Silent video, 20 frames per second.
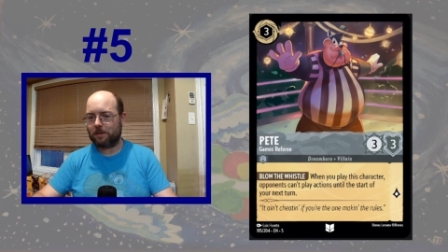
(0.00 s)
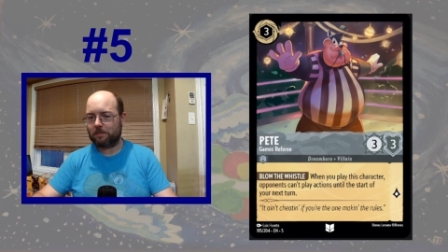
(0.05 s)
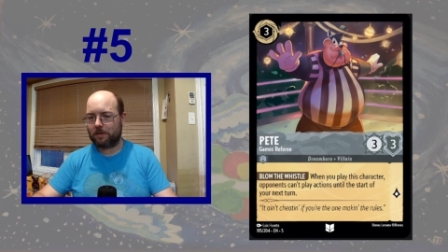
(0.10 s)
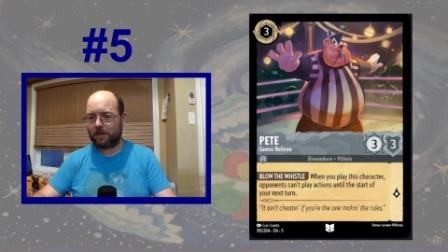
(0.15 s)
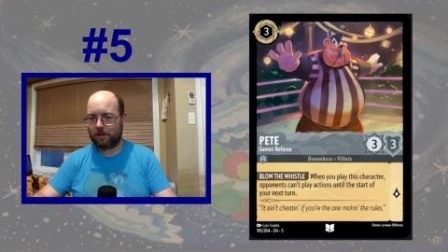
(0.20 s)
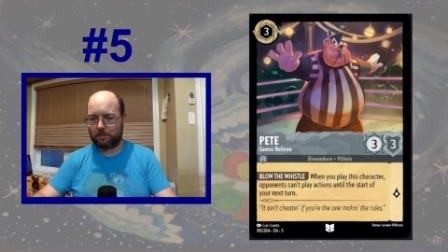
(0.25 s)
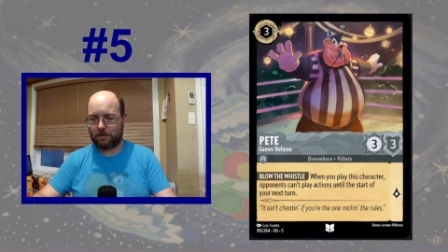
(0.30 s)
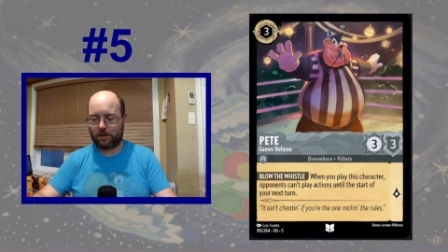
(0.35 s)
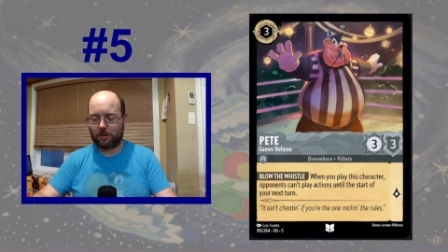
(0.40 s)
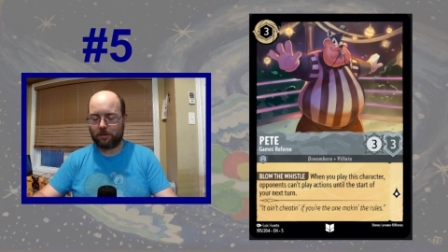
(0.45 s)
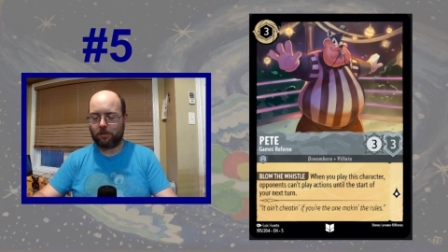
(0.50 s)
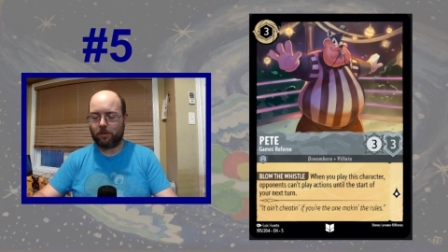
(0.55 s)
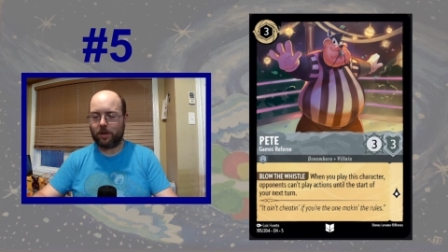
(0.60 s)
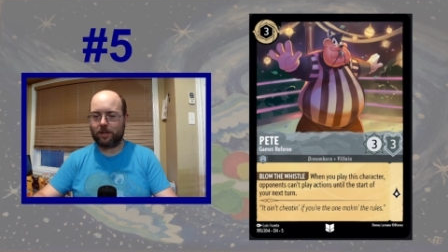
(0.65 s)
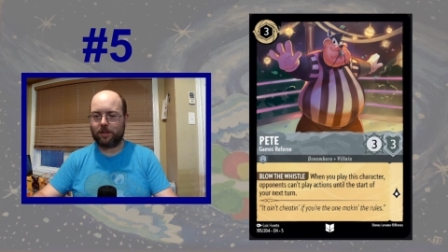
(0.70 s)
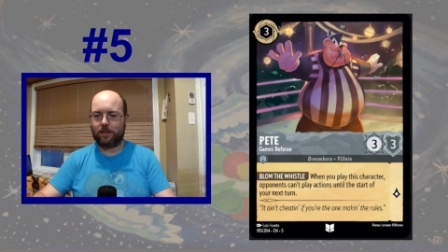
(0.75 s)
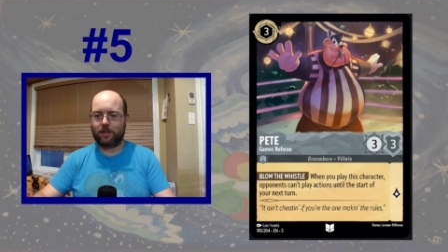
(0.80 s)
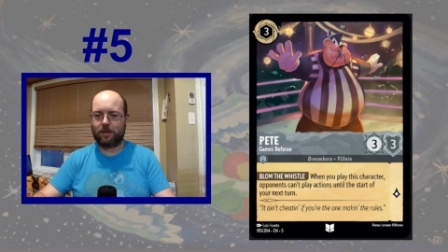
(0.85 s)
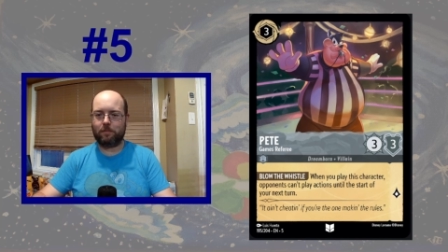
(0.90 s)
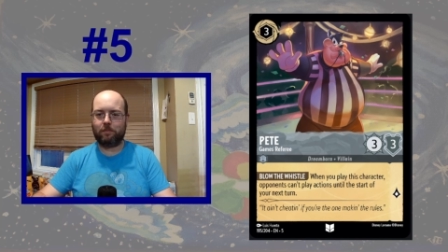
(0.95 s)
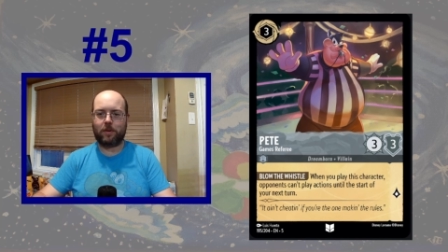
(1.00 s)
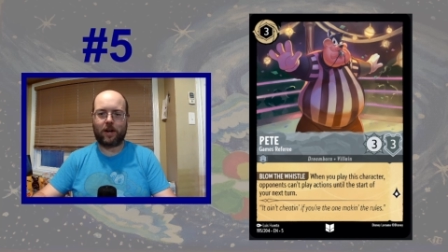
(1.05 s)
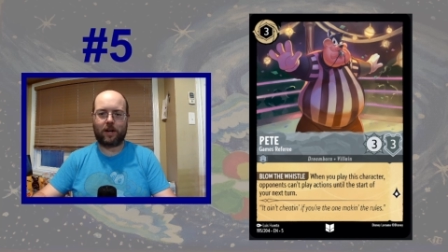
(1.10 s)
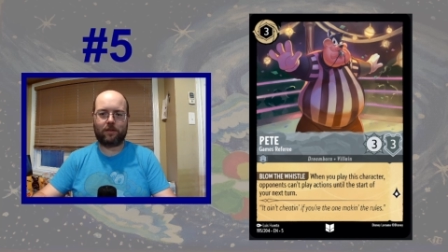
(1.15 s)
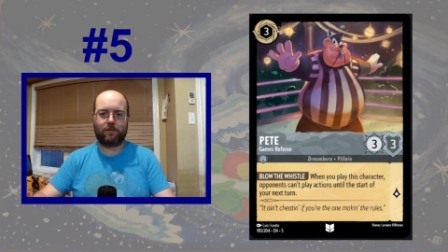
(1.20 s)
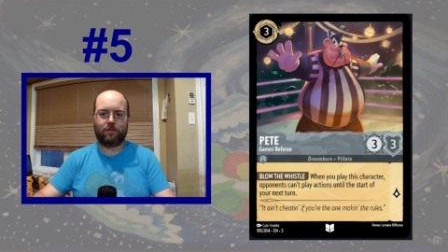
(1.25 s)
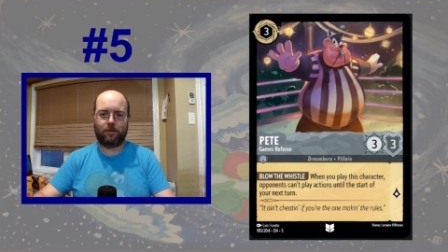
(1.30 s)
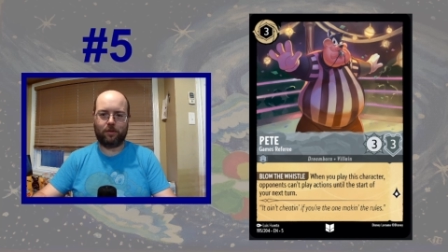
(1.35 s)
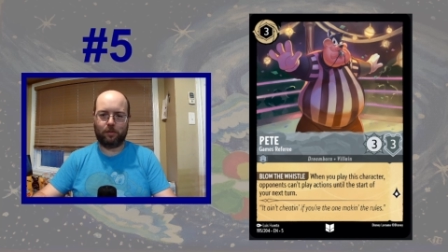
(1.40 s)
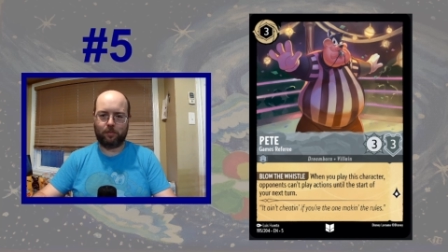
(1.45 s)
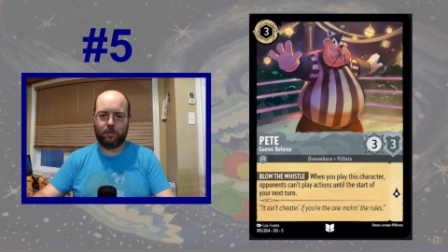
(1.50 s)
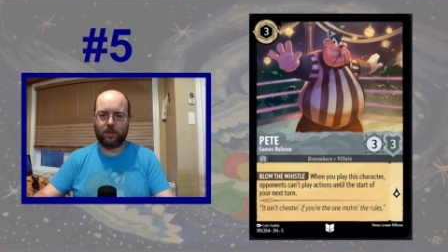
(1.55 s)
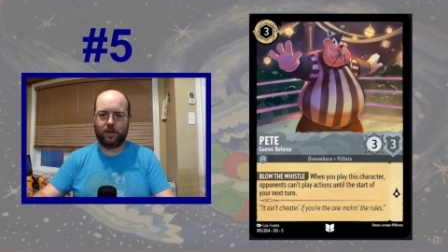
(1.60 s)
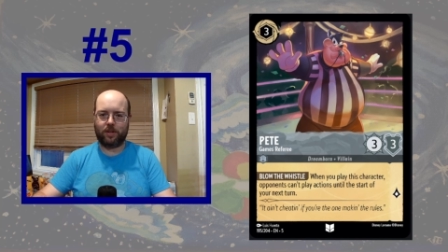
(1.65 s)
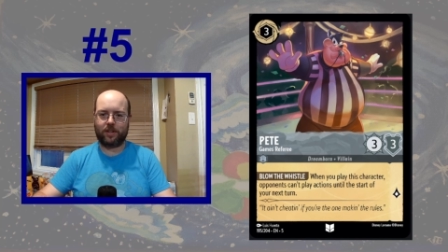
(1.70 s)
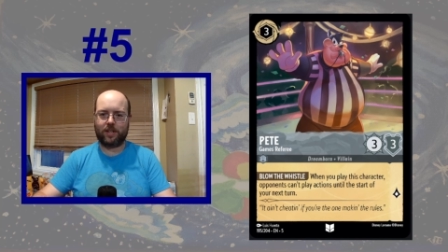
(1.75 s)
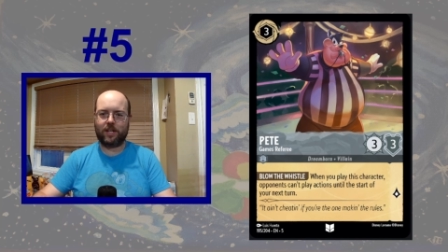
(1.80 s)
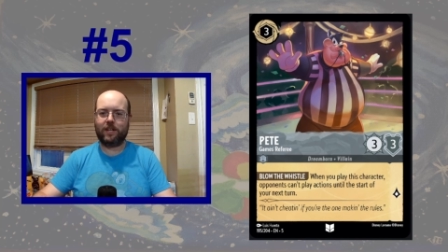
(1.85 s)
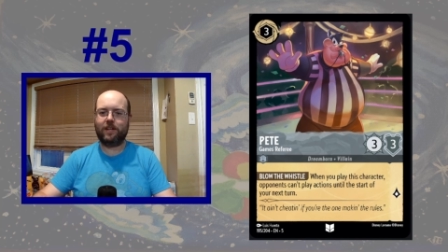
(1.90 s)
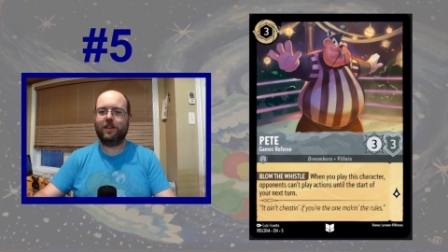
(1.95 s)
can be quite an impactful
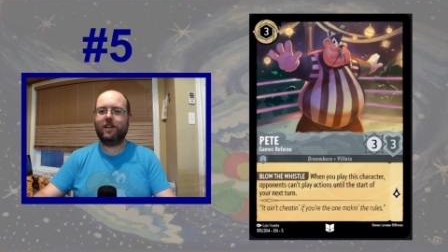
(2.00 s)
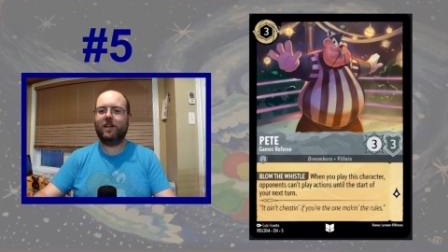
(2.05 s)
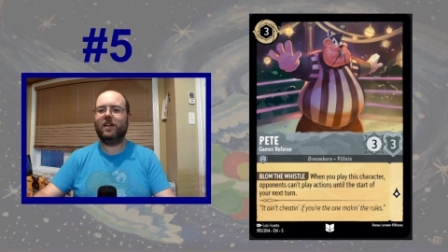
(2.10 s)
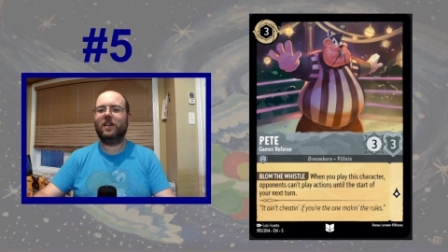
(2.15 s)
ability.